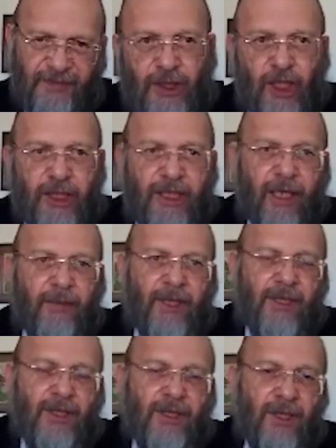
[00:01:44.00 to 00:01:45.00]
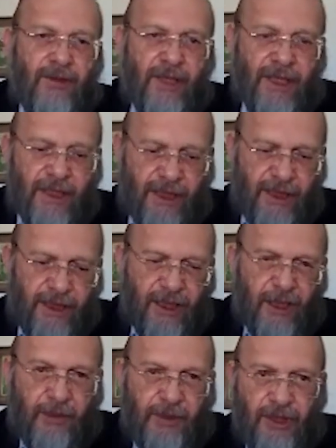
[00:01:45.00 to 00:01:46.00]
Shortcoming of the
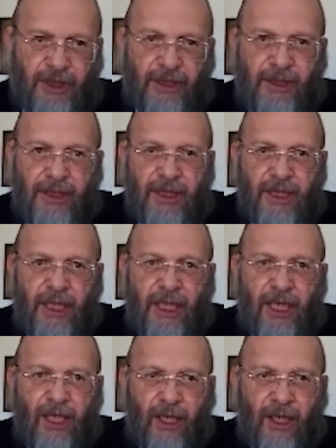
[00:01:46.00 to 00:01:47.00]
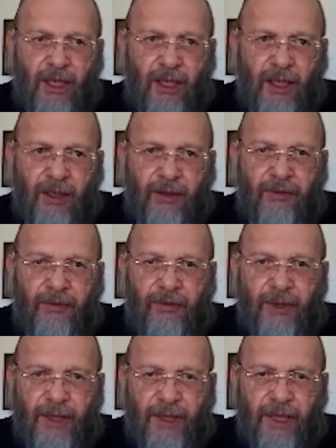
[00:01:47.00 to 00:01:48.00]
description of
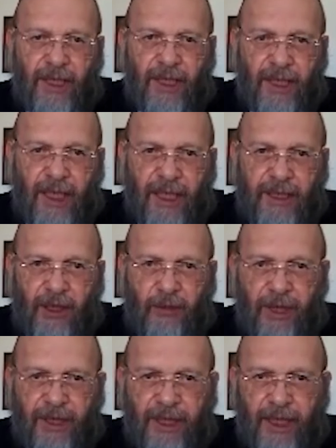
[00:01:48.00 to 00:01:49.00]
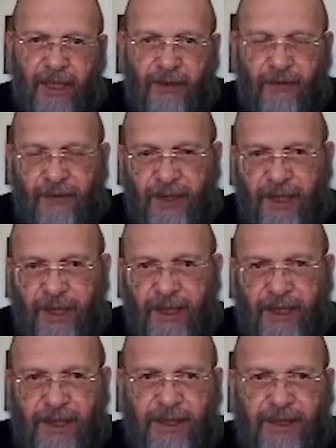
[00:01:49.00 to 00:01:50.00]
the electromagnetic
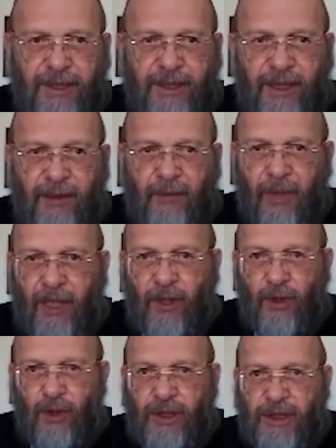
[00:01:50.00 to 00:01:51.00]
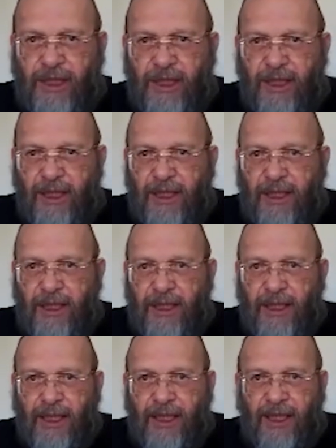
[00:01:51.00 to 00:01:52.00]
field by using
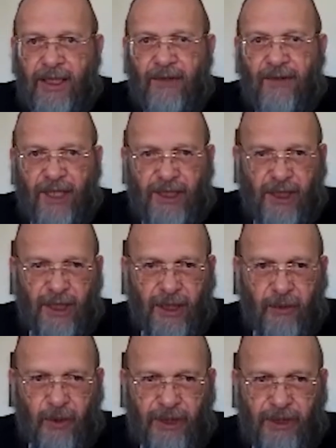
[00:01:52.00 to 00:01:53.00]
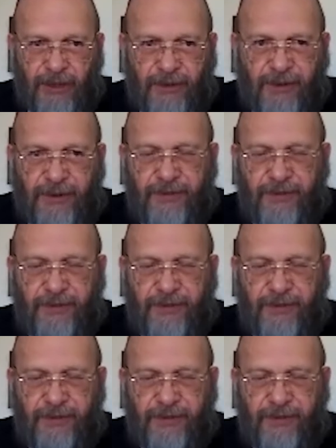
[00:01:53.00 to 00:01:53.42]
differential equation.